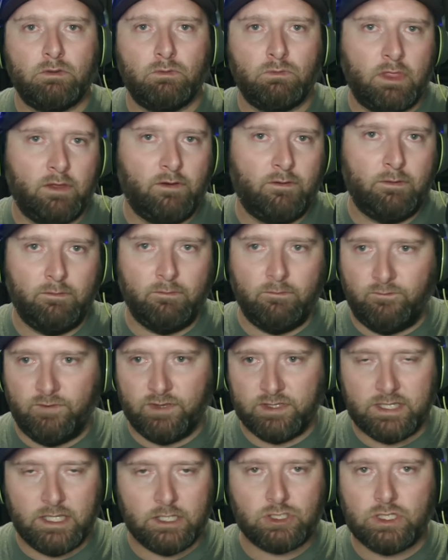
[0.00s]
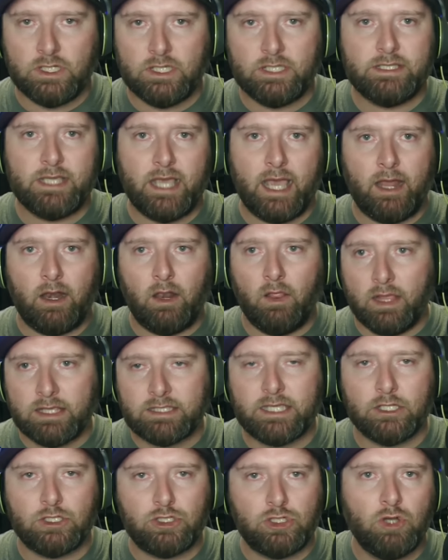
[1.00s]
the physicians and let's
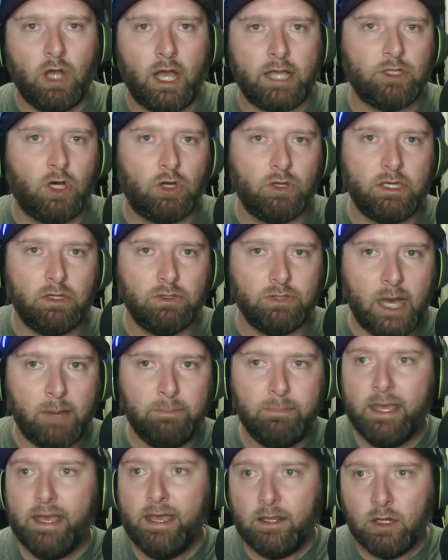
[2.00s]
get you guys all healed up.